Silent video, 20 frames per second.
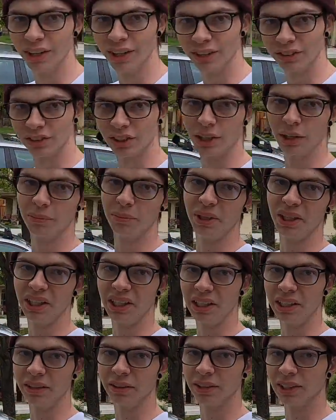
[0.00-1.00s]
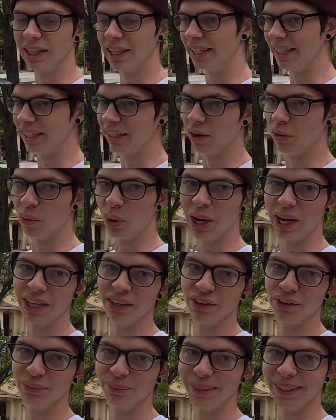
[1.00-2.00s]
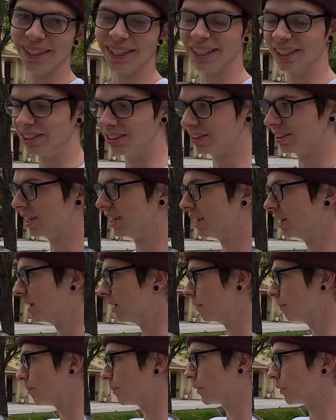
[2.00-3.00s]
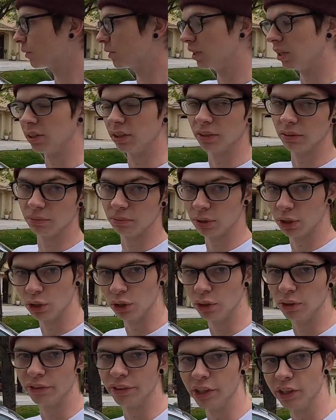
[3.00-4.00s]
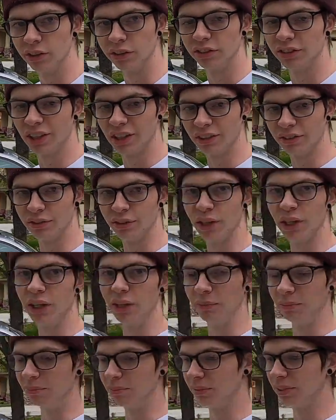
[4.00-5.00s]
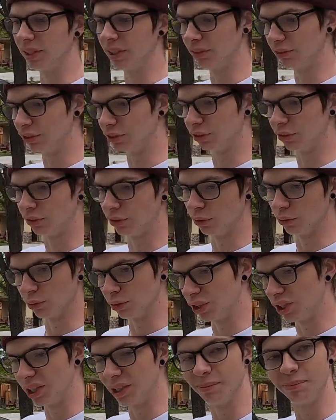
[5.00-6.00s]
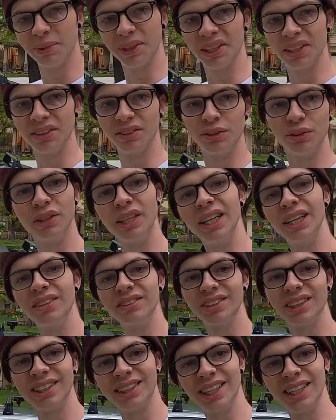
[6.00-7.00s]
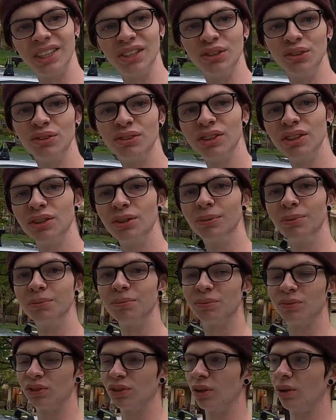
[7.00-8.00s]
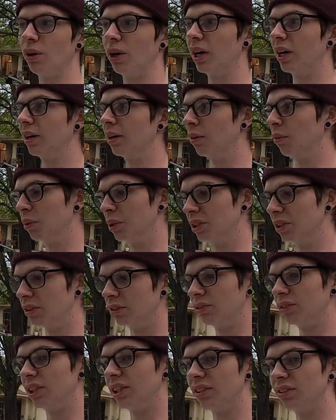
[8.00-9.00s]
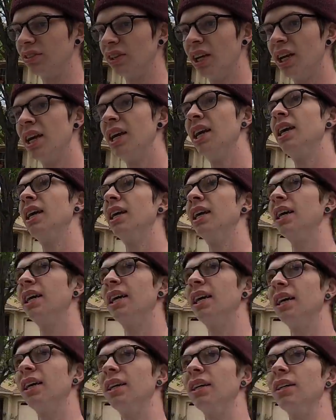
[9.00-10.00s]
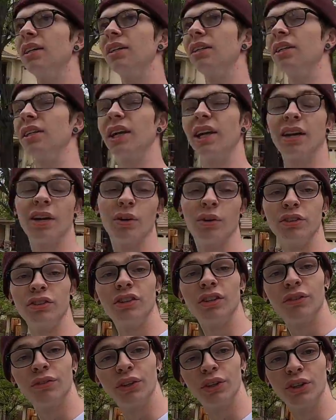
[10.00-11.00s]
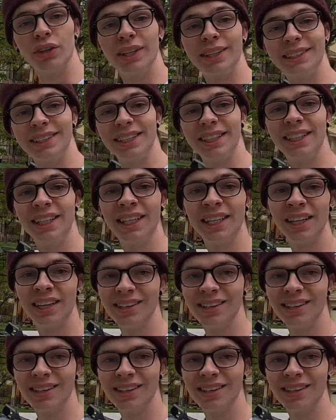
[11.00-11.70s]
It's going to be like a while because with all the coronavirus stuff, things just don't ship in 2 days like they used to. So one of those things you kind of always took for granted.